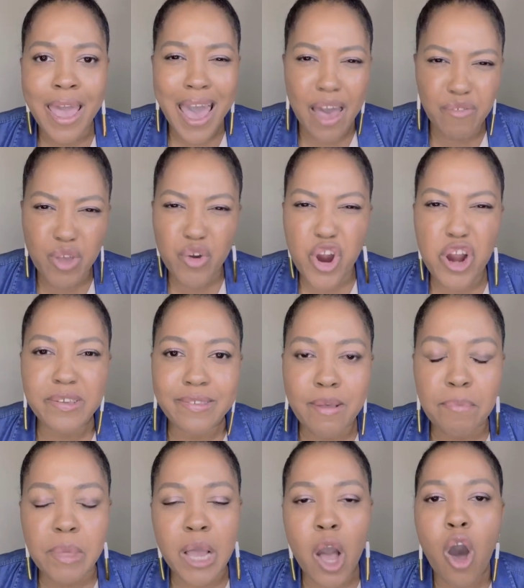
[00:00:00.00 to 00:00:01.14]
Have you heard of
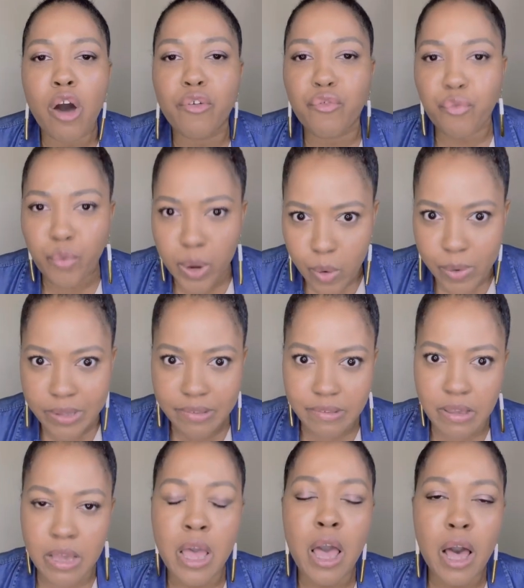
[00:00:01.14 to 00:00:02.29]
something called
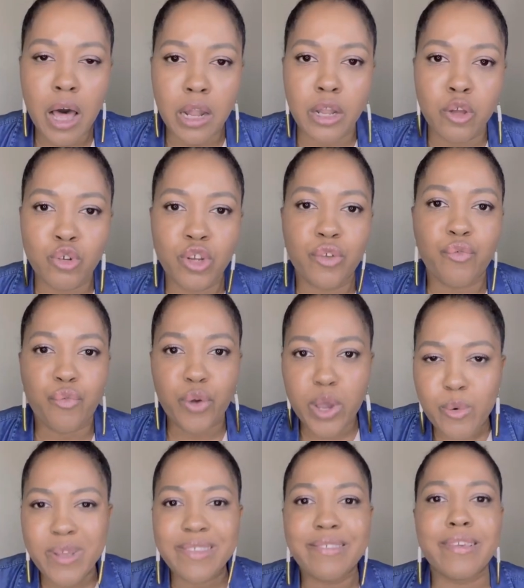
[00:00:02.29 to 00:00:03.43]
frequency illusion?
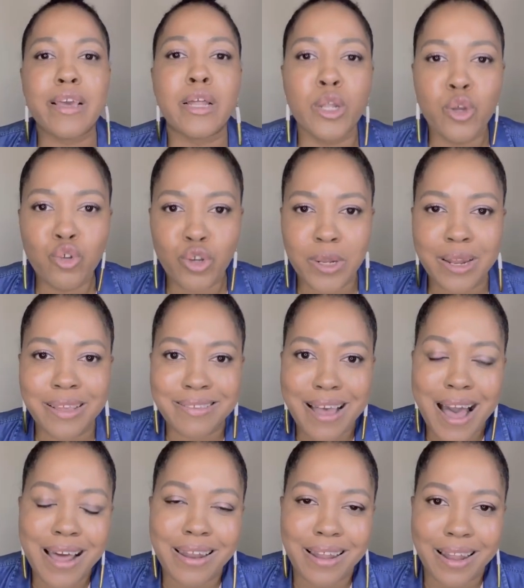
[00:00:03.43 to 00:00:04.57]
Frequency illusion is
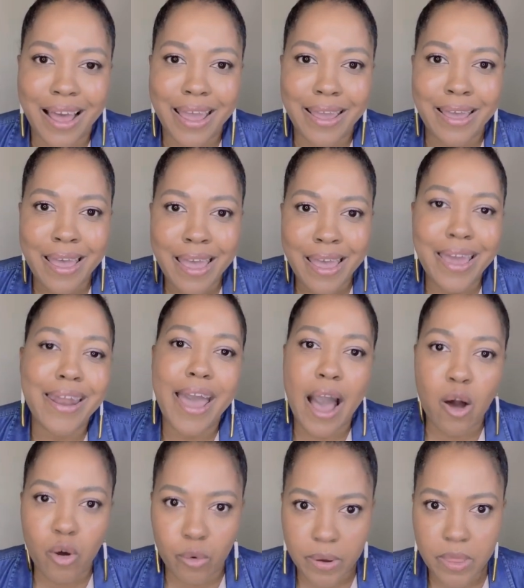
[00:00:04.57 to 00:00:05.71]
kind of like an
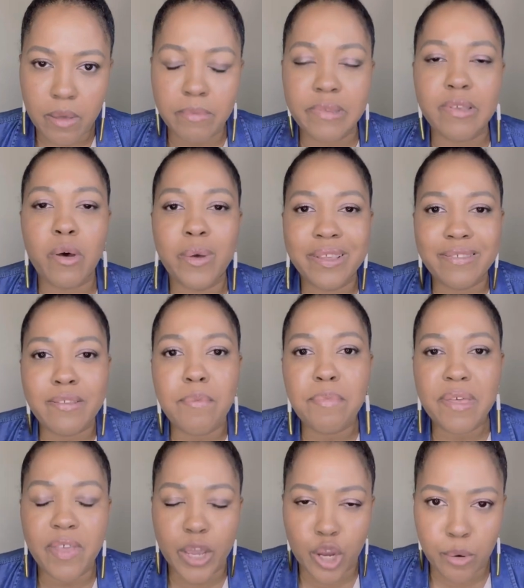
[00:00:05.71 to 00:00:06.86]
algorithm. So it's
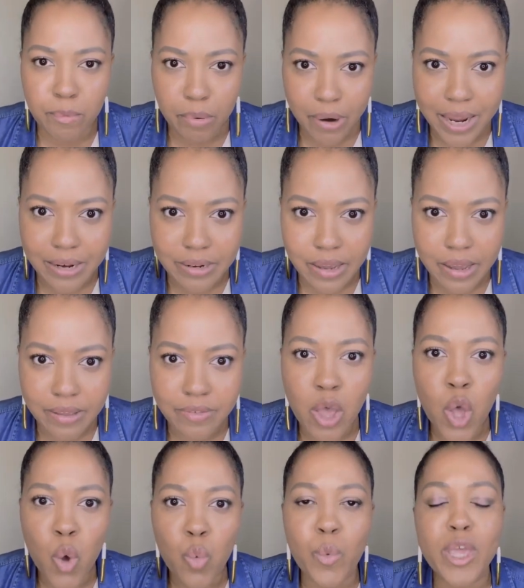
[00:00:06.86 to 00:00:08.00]
something that your brain does.
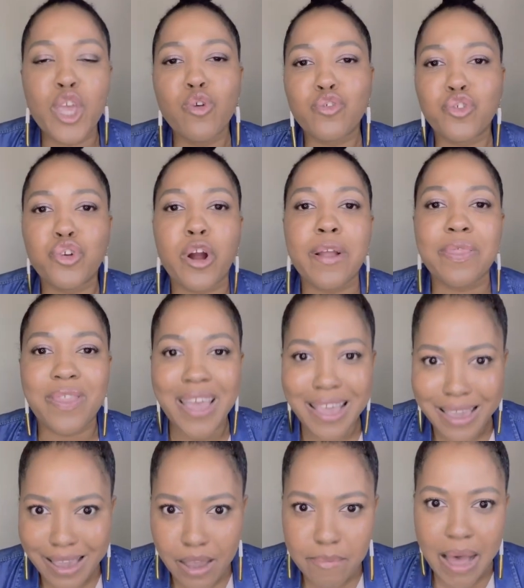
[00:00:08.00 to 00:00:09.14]
When you start
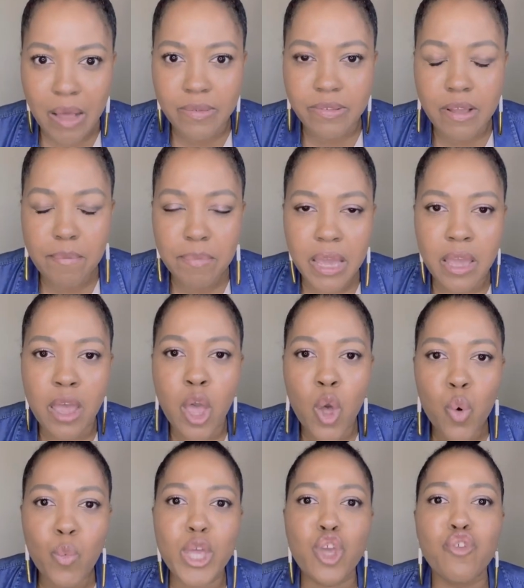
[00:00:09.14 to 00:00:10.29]
thinking about something,
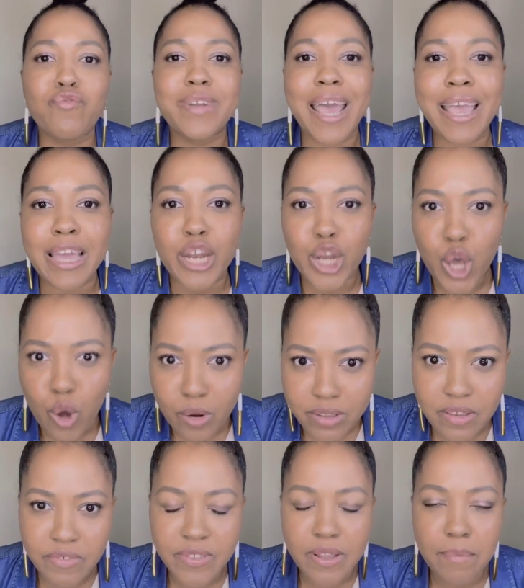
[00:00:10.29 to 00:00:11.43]
when you've taken notice
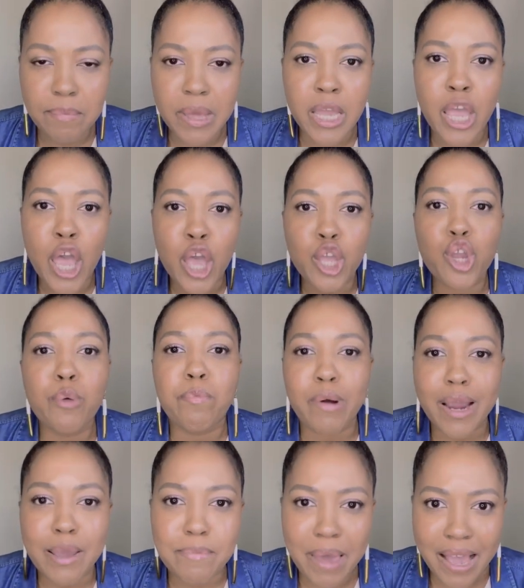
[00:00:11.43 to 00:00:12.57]
of something, your
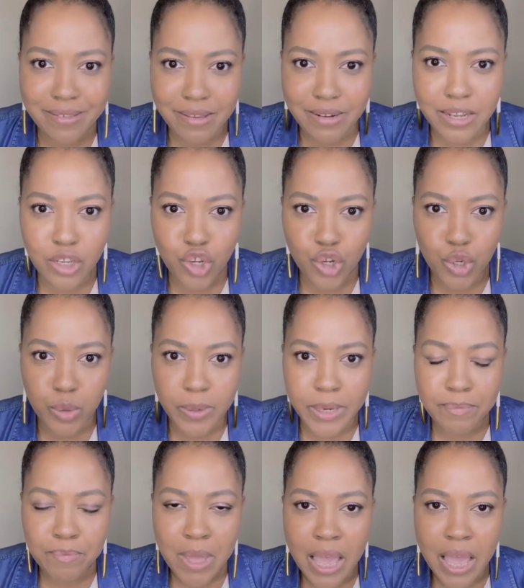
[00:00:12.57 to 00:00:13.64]
brain pays attention to it.